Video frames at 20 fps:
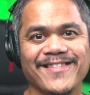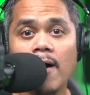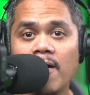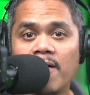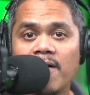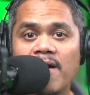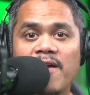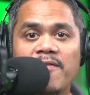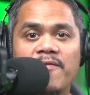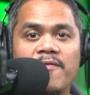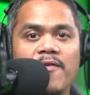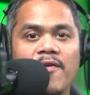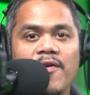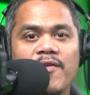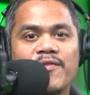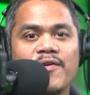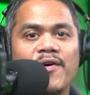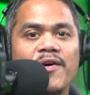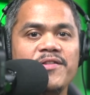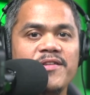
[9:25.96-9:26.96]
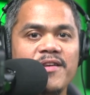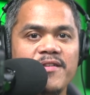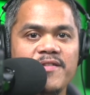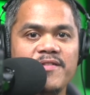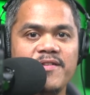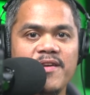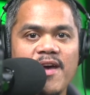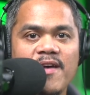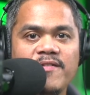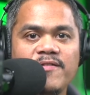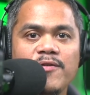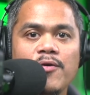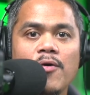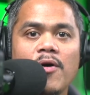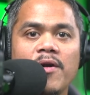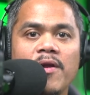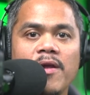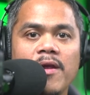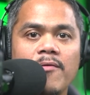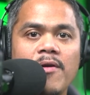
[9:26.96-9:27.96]
Alright folks, on this test you
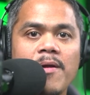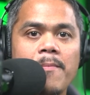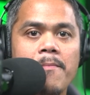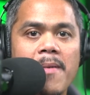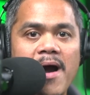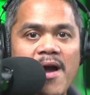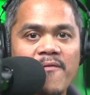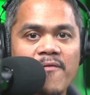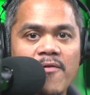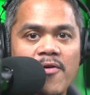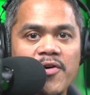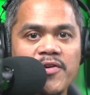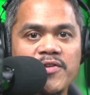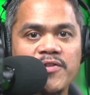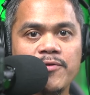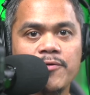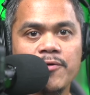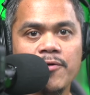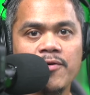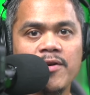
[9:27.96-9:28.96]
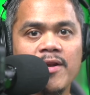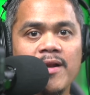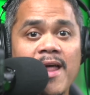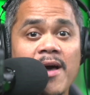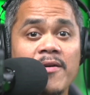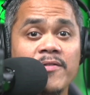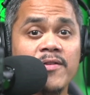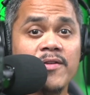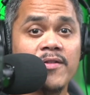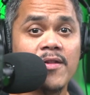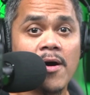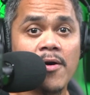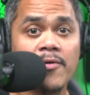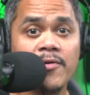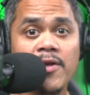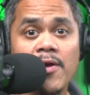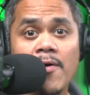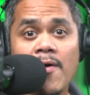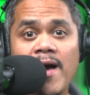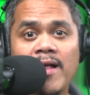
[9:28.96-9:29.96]
are hearing my voice through the Lauten
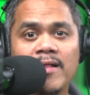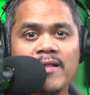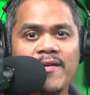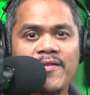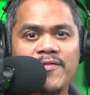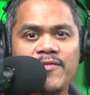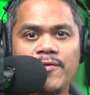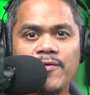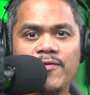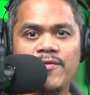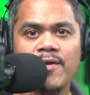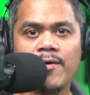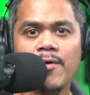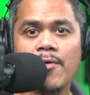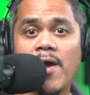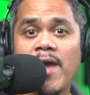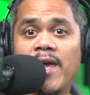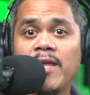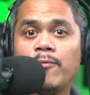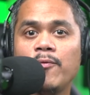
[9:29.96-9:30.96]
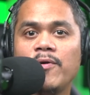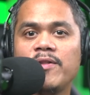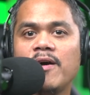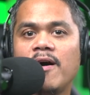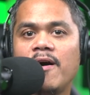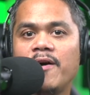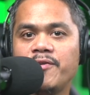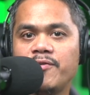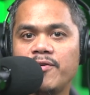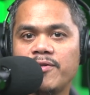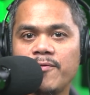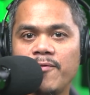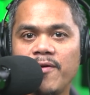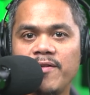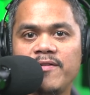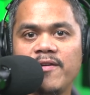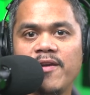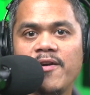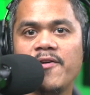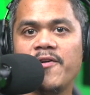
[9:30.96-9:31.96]
Audio LS-208 with the
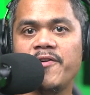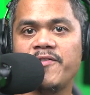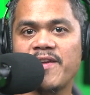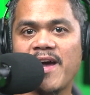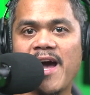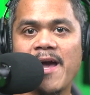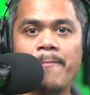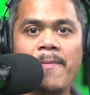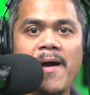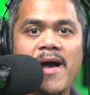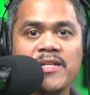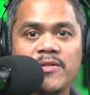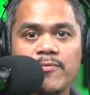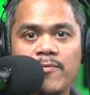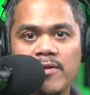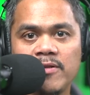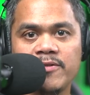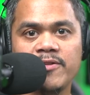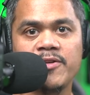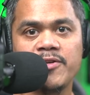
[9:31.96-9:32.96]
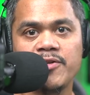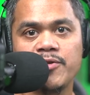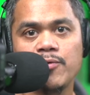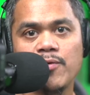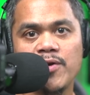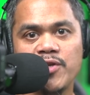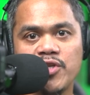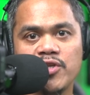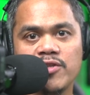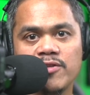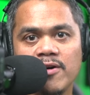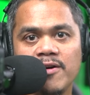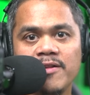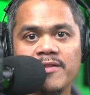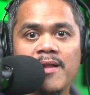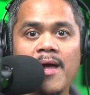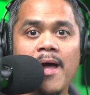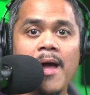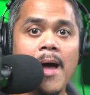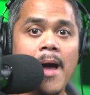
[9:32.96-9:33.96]
120 Hz high pass filter switched
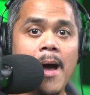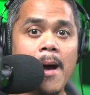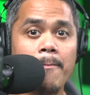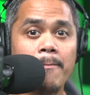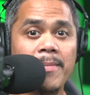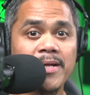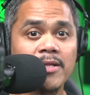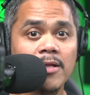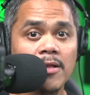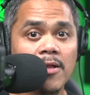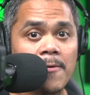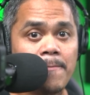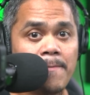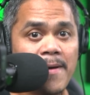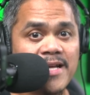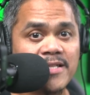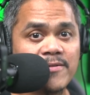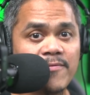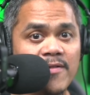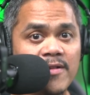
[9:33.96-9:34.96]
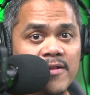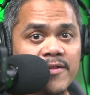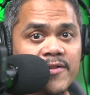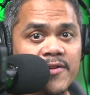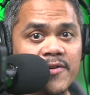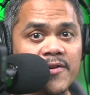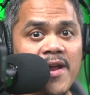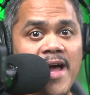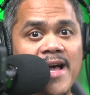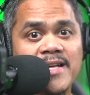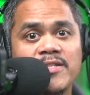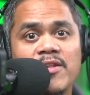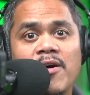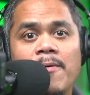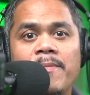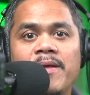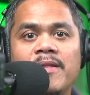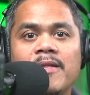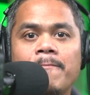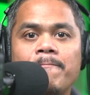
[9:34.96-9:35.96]
on, but the low pass filter has
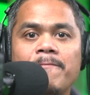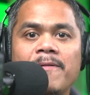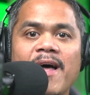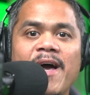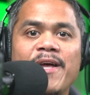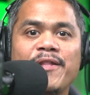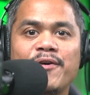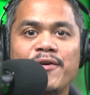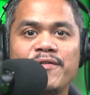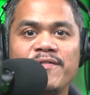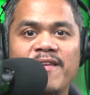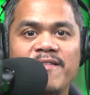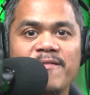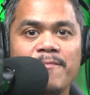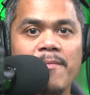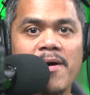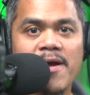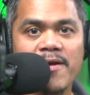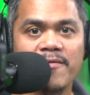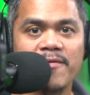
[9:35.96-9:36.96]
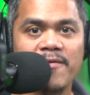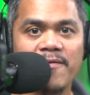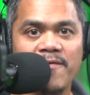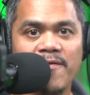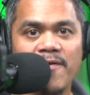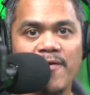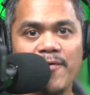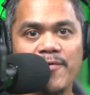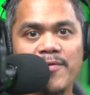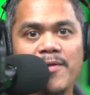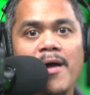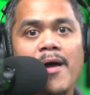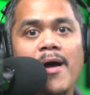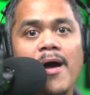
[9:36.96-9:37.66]
not been applied on this microphone.